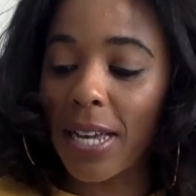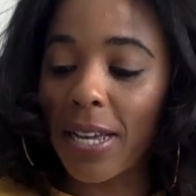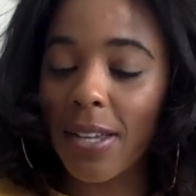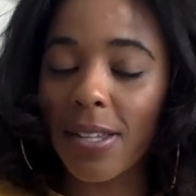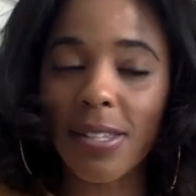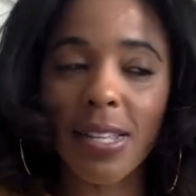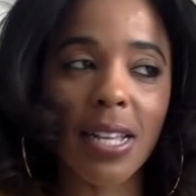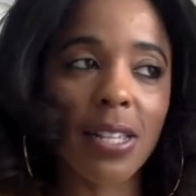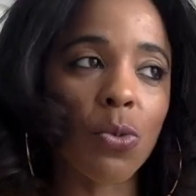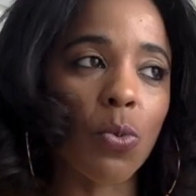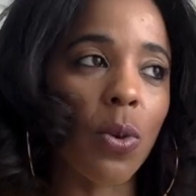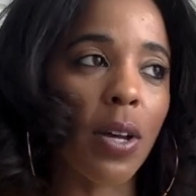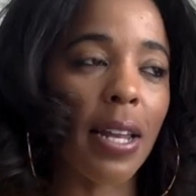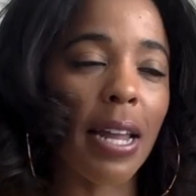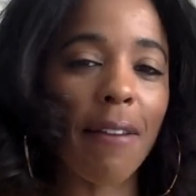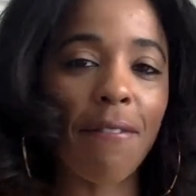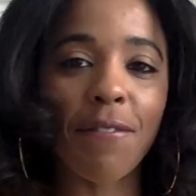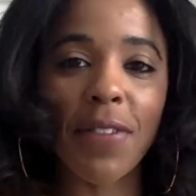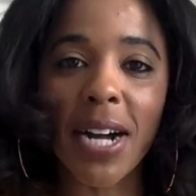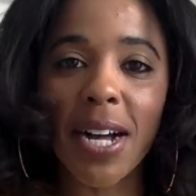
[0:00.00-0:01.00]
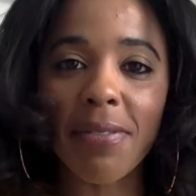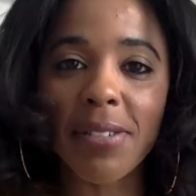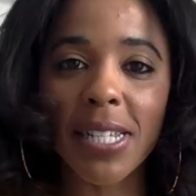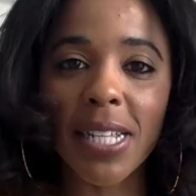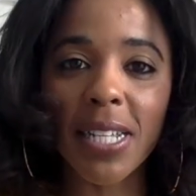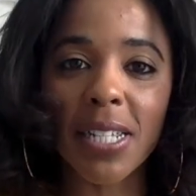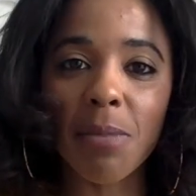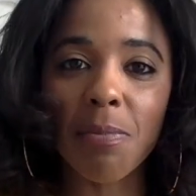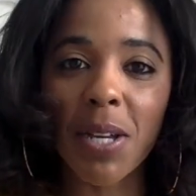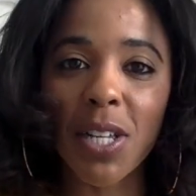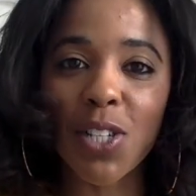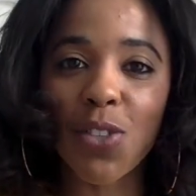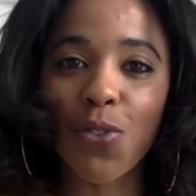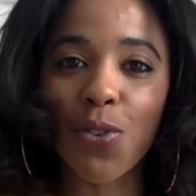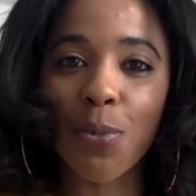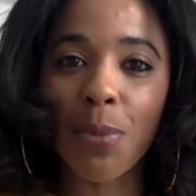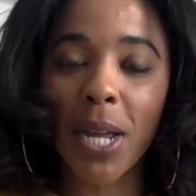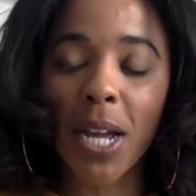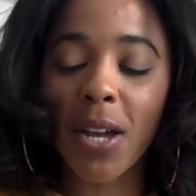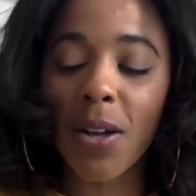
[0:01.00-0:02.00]
Because that's what, like 5-6 months
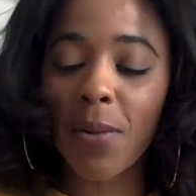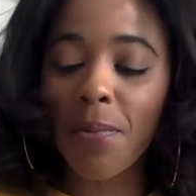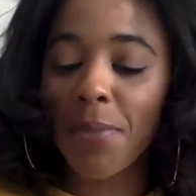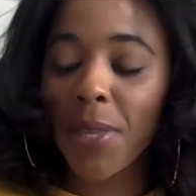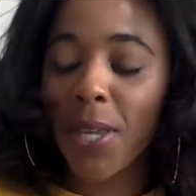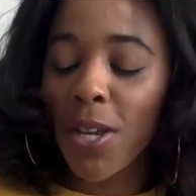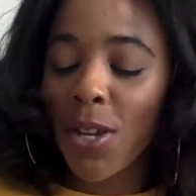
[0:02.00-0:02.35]
from now?